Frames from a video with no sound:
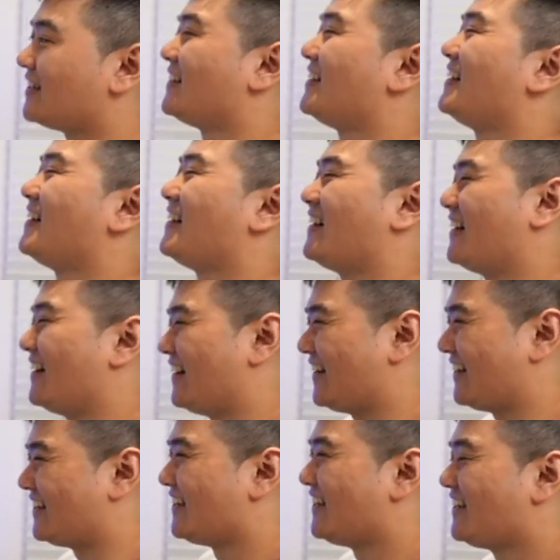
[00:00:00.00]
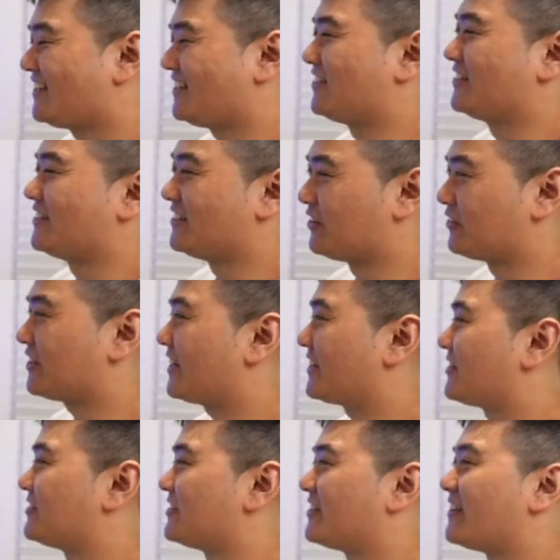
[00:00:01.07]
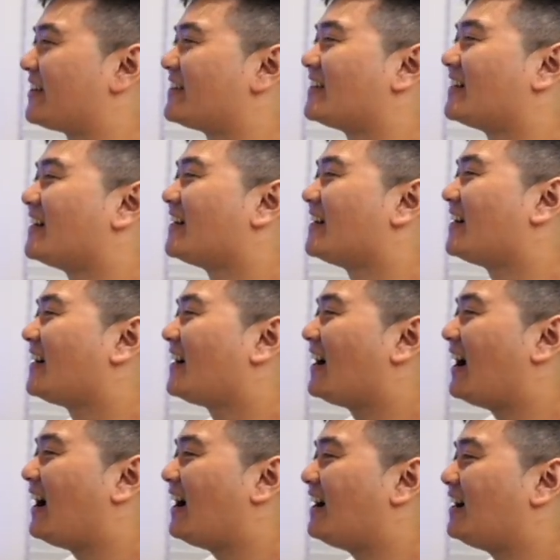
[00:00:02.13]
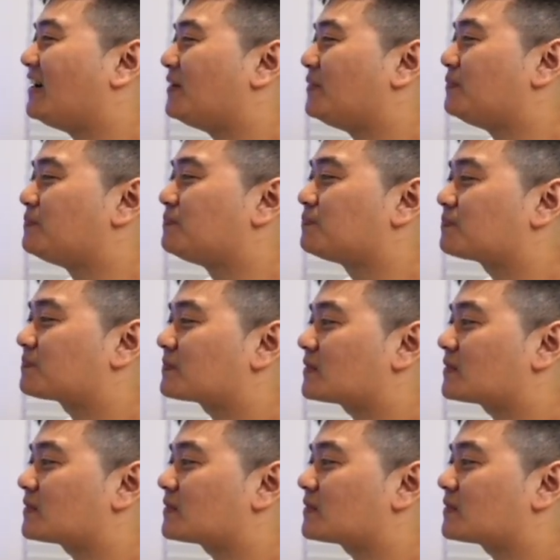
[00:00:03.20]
Not that I condone that.